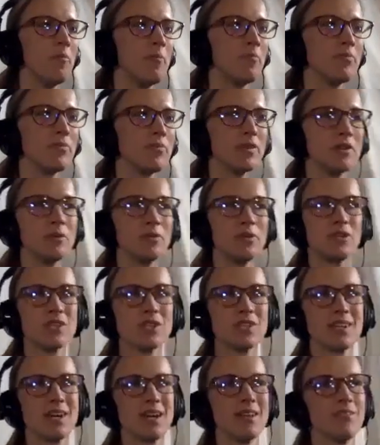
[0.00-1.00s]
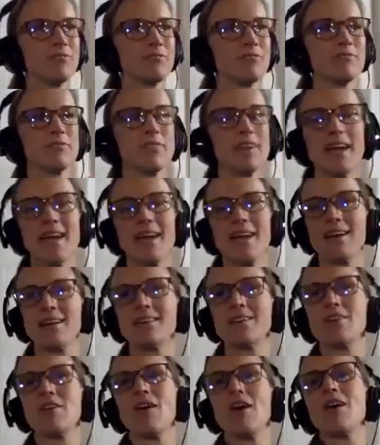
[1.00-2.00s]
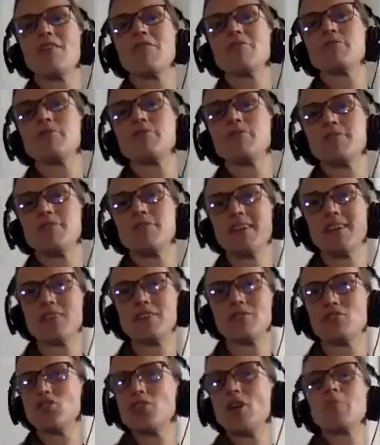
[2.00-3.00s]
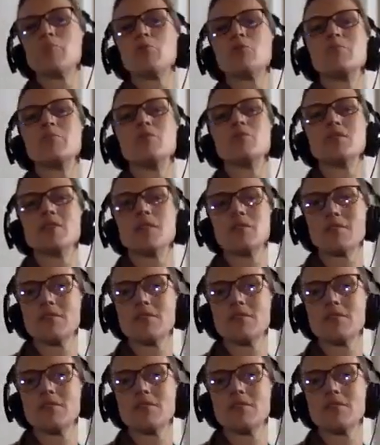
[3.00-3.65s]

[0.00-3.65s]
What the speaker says: you would just kind of hand it off like chamber music,